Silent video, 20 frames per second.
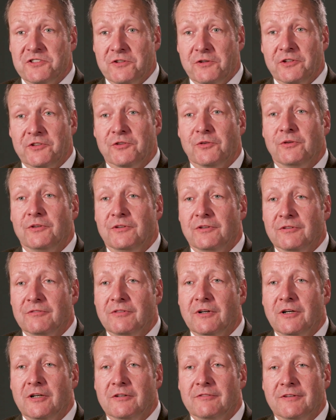is always going to
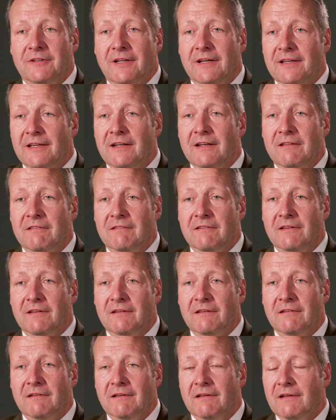evolve, and like
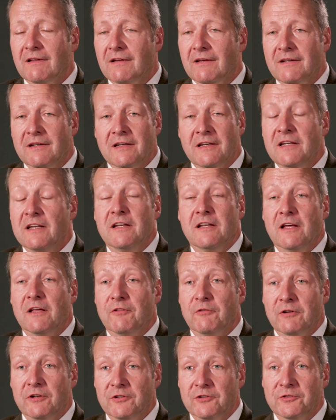anything, uh, in any
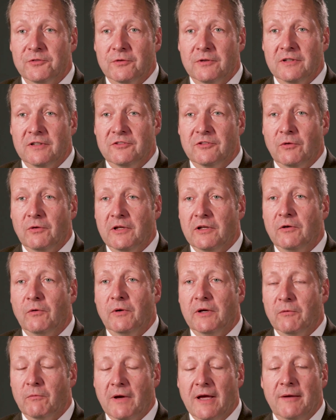other industry, it's only
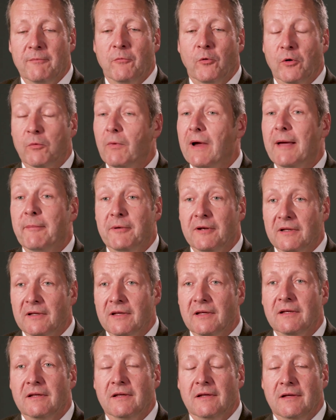going rap more
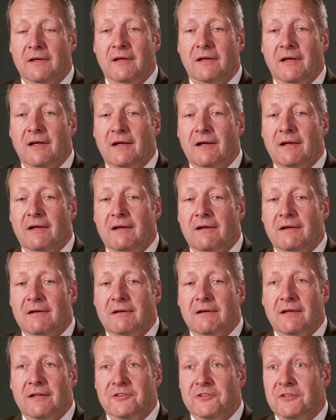rapidly uh,
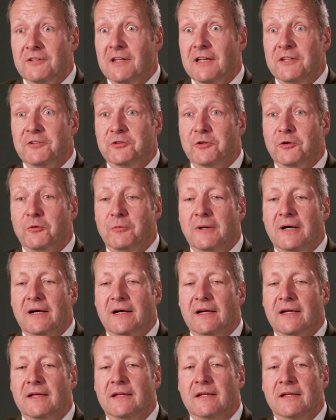as the days go
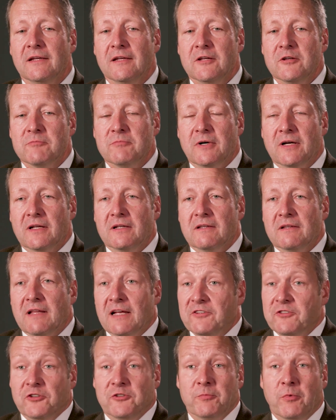by. But
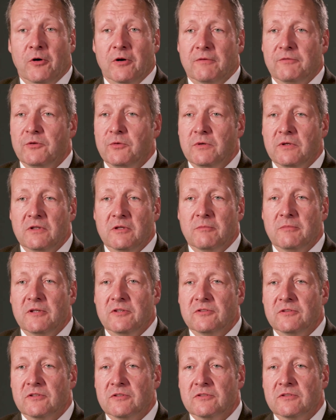that's just part of doing the
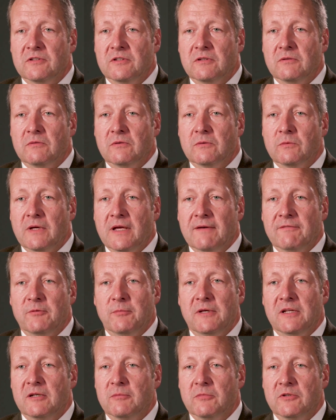business, and we have to
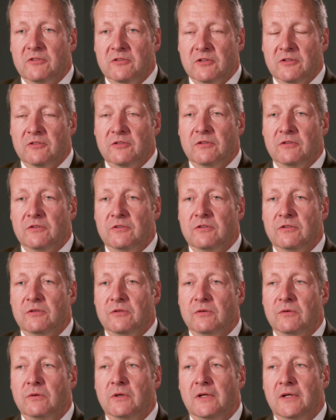be in a position
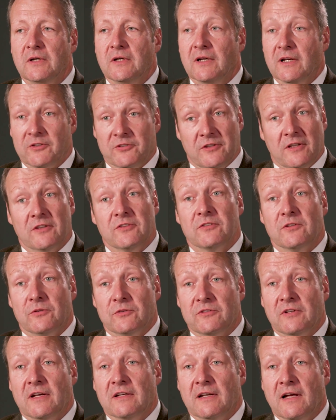to assess
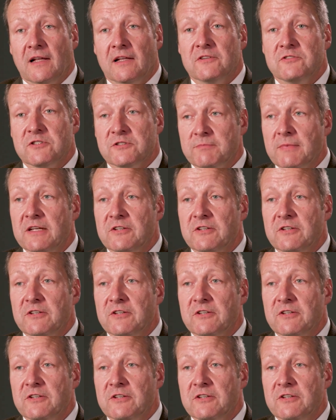those technologies,